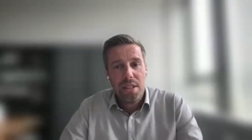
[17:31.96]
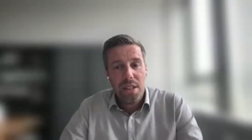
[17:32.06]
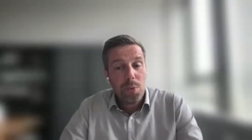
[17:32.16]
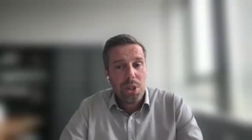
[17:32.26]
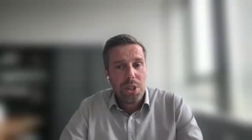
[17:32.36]

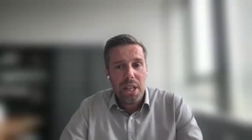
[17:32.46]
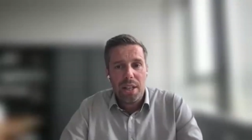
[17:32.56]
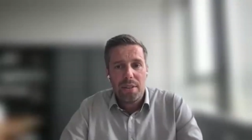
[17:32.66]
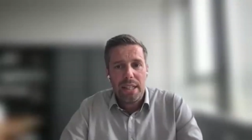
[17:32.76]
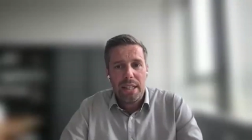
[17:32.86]
still run
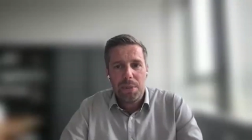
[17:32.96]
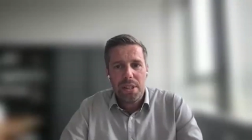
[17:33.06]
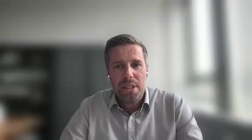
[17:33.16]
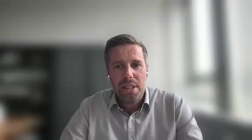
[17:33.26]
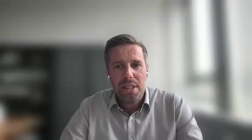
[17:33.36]
down
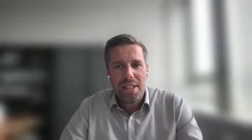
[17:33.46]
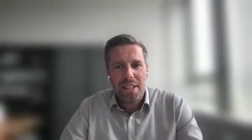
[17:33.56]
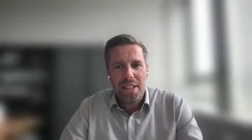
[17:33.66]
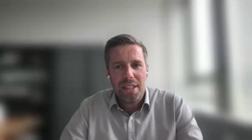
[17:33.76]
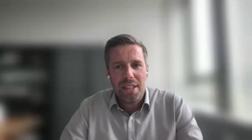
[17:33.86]
animals
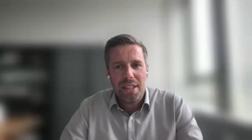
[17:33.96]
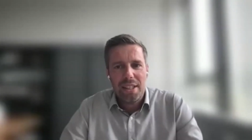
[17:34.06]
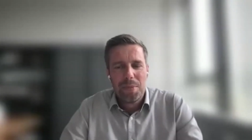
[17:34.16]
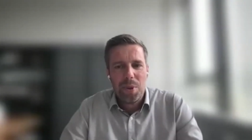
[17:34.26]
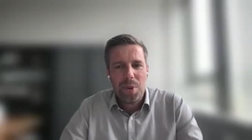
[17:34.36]

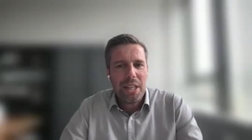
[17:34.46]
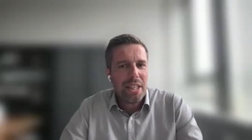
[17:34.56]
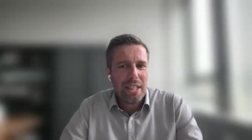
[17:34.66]
quite